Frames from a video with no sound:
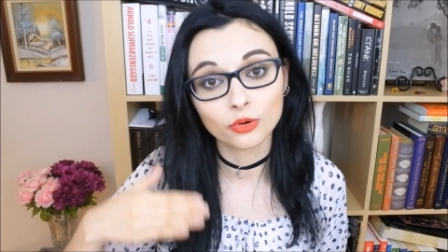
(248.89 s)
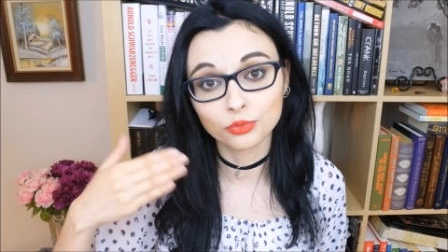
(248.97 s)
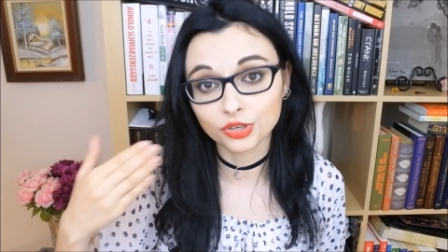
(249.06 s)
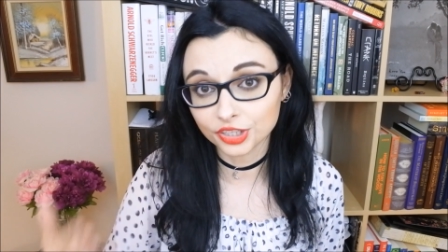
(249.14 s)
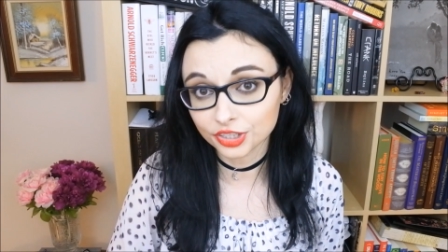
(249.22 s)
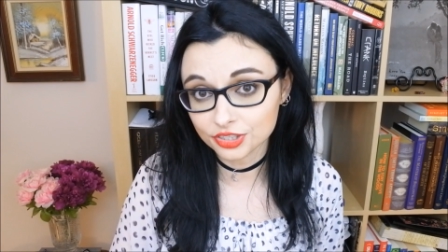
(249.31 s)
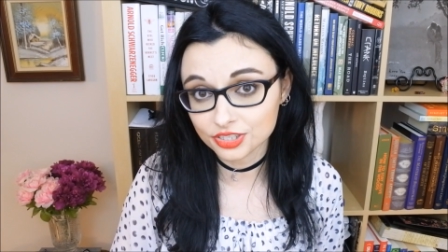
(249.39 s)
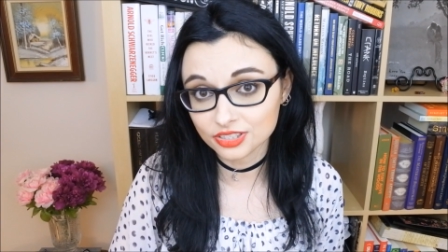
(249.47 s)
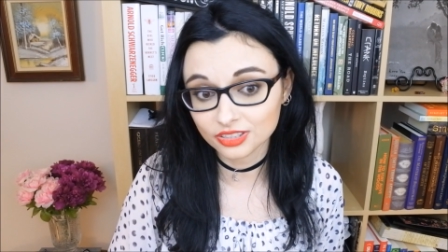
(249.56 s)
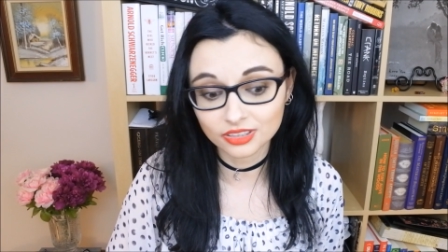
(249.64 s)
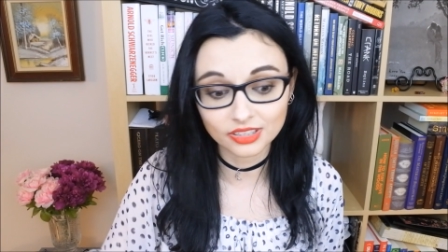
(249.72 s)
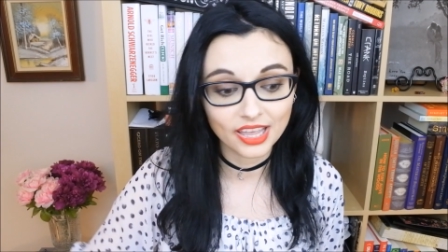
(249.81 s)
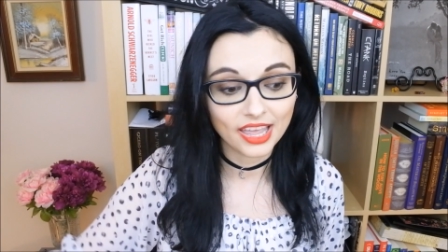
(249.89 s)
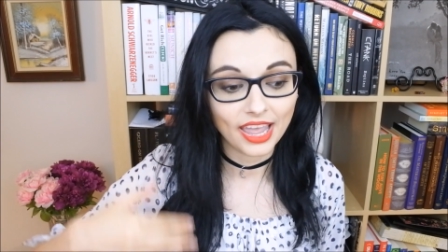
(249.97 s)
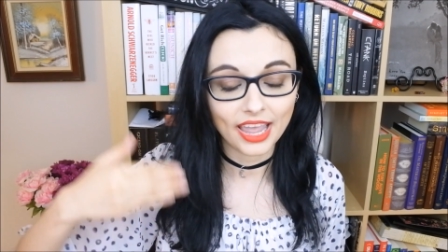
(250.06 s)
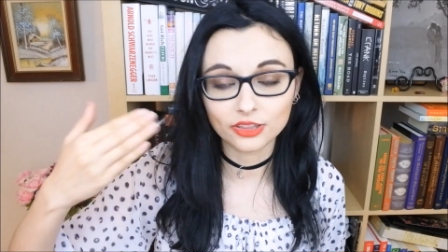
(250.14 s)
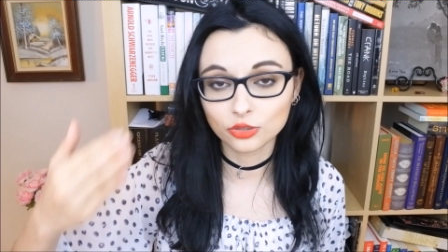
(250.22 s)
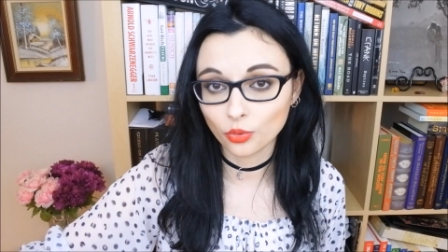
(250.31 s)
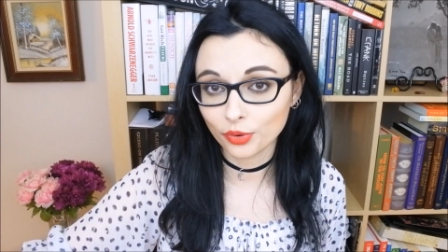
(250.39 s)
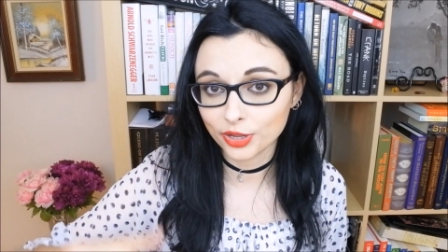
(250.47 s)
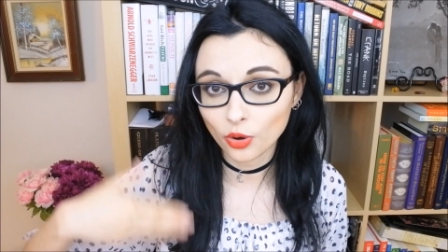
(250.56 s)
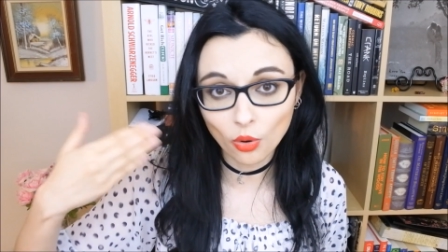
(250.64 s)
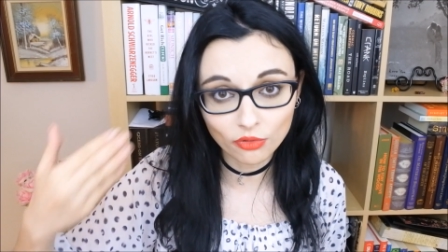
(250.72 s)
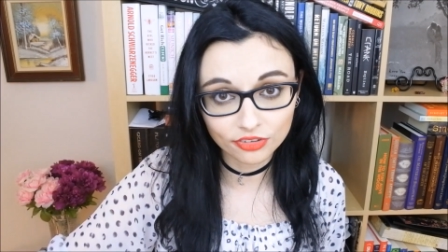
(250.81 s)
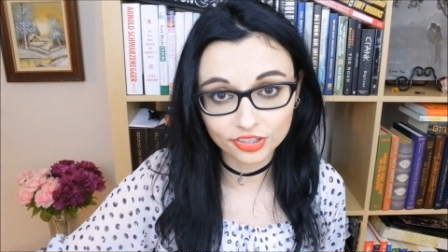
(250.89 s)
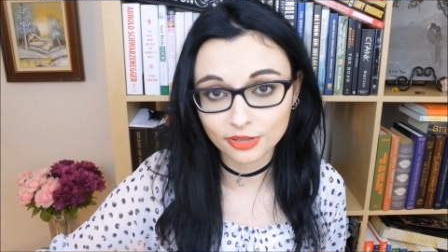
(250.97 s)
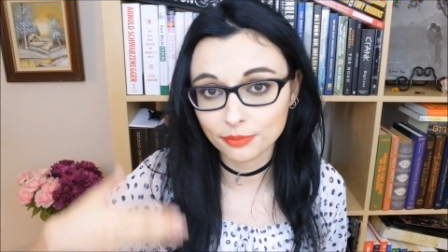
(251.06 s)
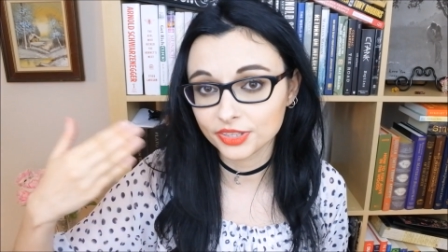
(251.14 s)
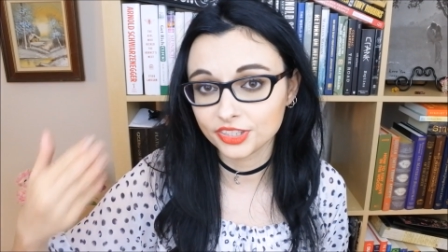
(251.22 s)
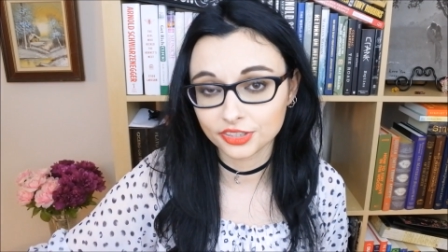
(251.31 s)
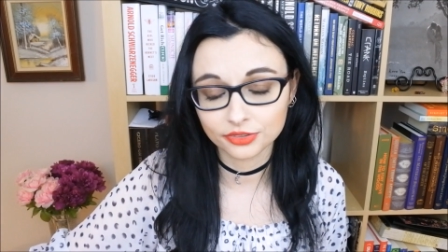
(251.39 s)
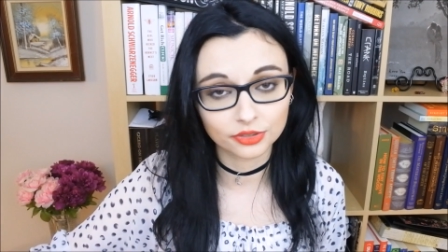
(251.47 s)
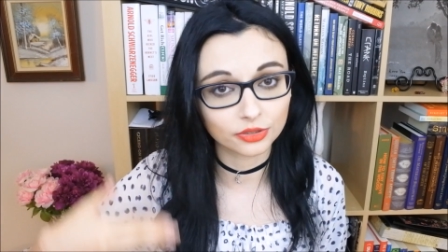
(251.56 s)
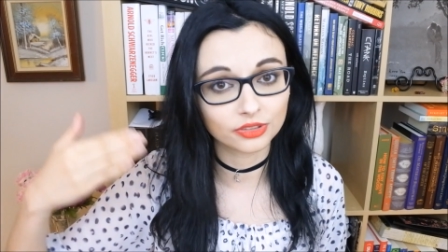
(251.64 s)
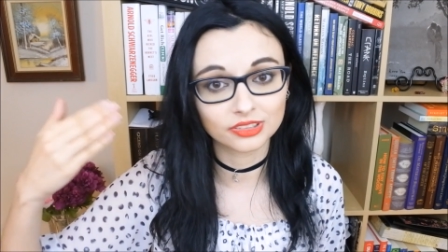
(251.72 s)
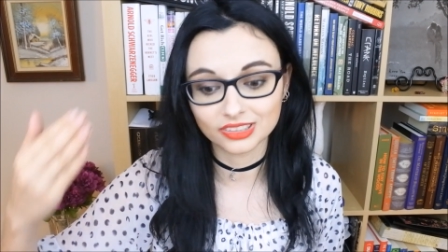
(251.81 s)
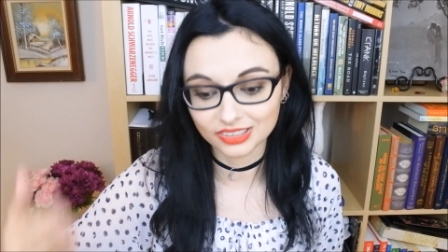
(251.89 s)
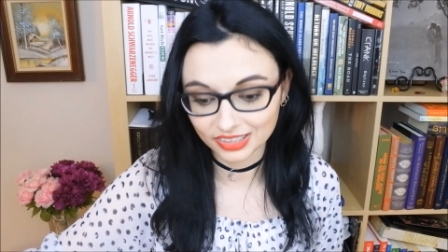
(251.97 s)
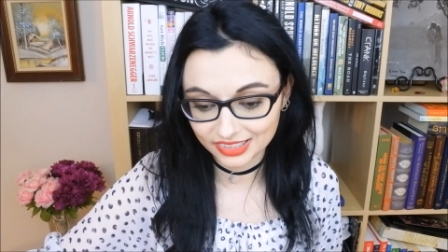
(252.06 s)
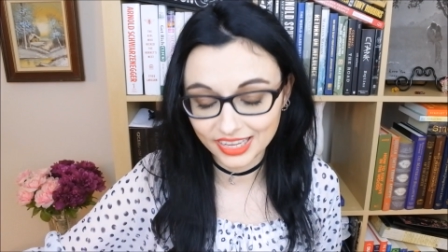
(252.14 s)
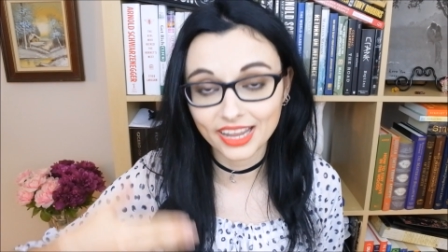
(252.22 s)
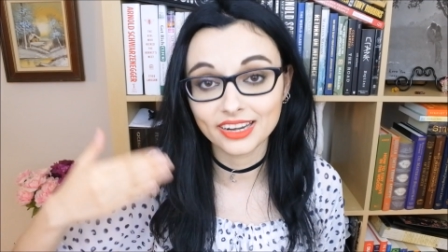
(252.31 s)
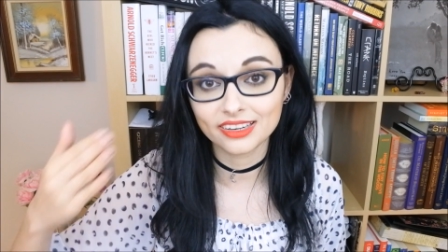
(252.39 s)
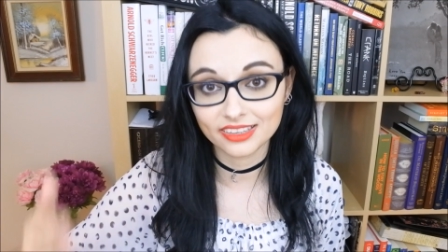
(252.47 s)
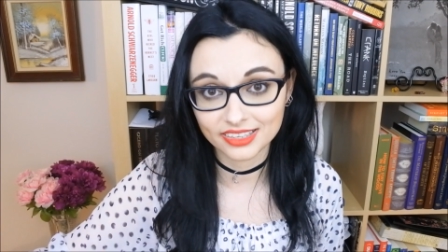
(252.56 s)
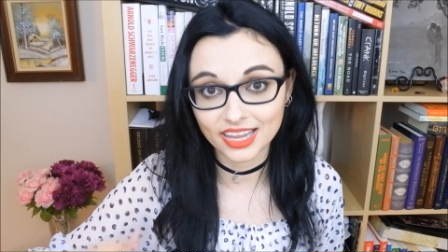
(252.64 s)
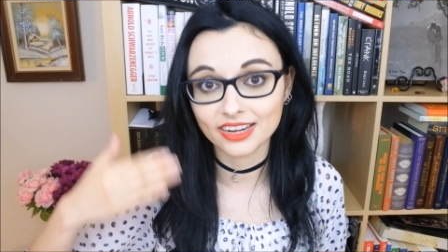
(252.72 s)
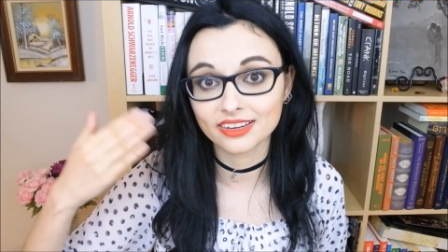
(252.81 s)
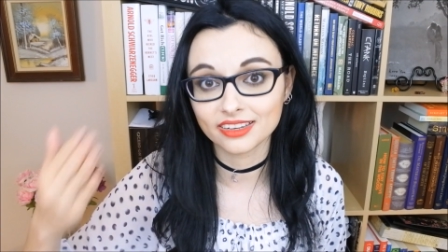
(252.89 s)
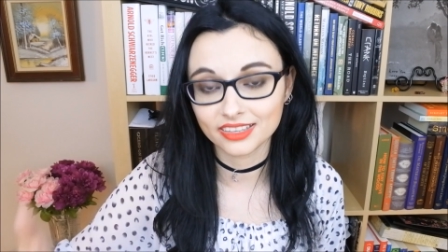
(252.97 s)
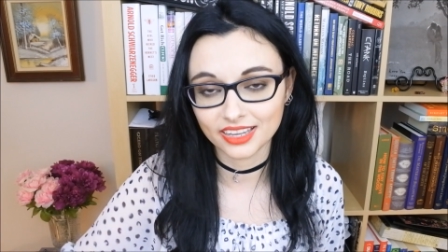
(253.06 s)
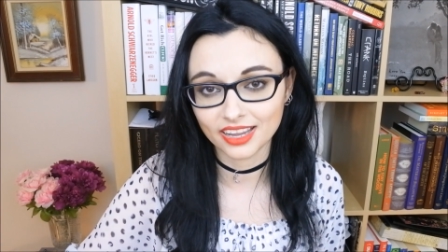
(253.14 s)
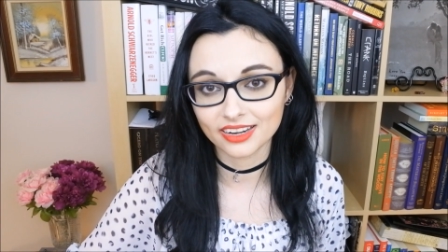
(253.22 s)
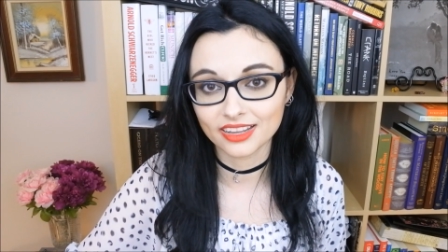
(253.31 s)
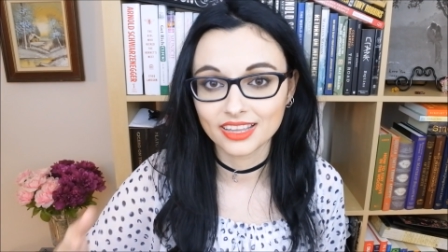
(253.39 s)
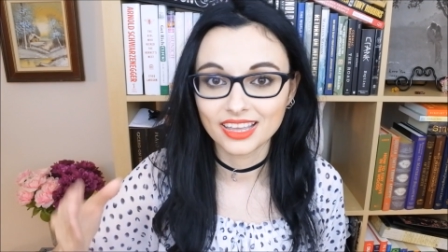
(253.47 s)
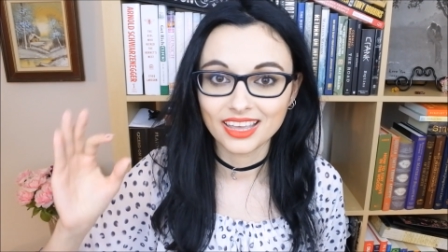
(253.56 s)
Rehearsal and going over the material again and again and again